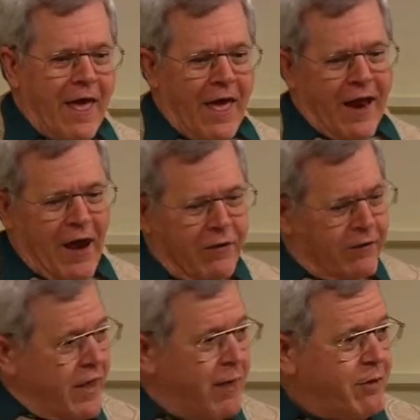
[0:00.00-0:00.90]
And out on
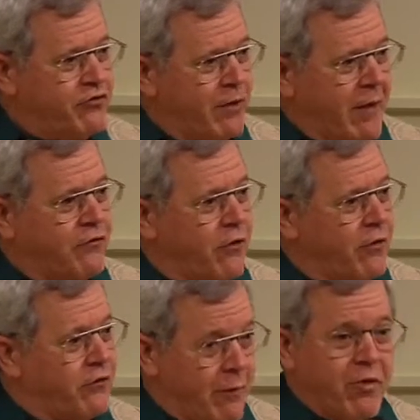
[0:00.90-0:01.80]
the camping trip, I
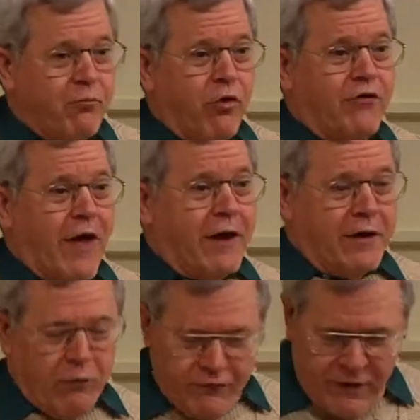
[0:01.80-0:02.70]
saw that some of the boys'
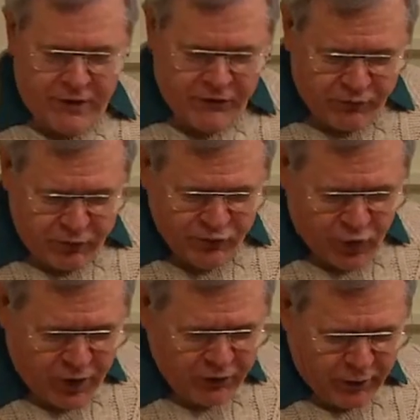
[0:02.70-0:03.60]
idea was you swish
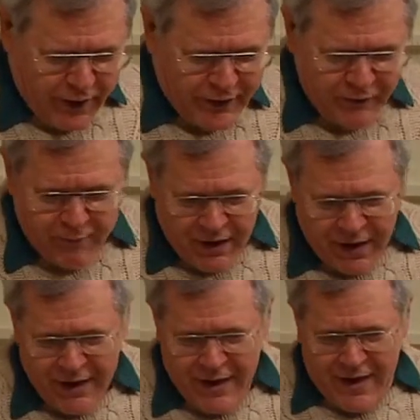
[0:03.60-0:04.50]
water around in the
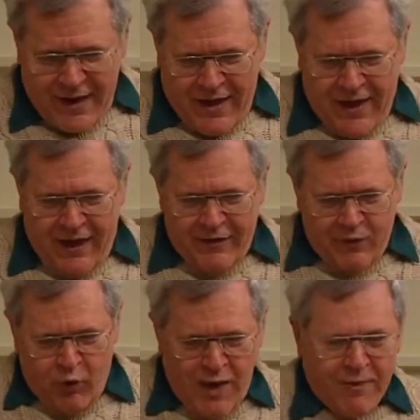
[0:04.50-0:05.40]
pot and then
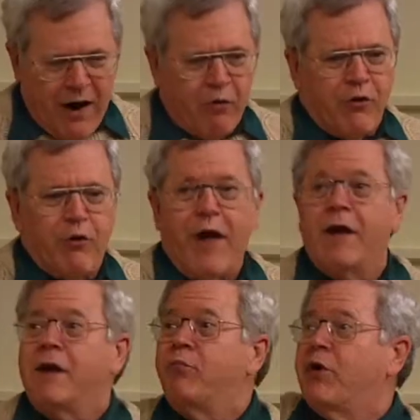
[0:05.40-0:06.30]
you wipe it out with a rag
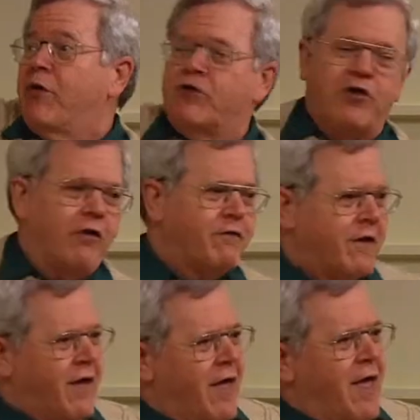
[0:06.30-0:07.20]
and you put it on the shelf.
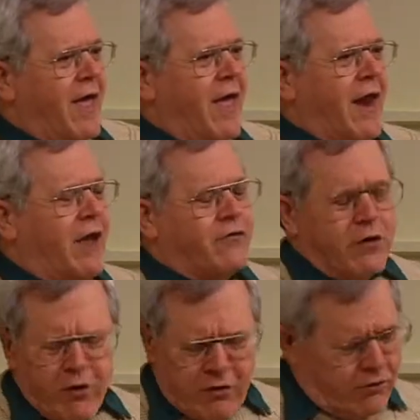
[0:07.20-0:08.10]
And I
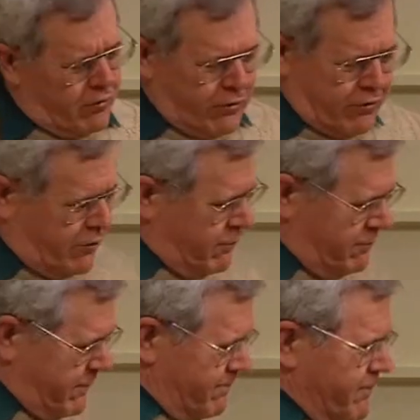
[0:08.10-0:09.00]
said, no.
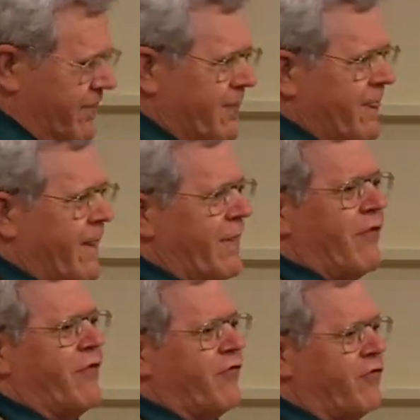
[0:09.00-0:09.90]

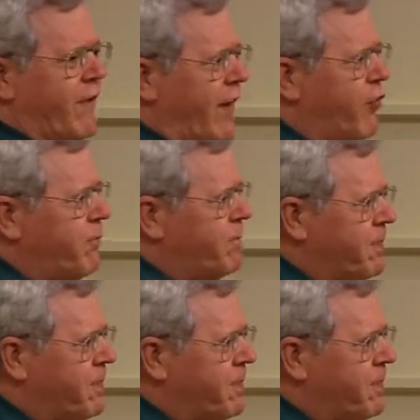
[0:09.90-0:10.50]
That's not survival.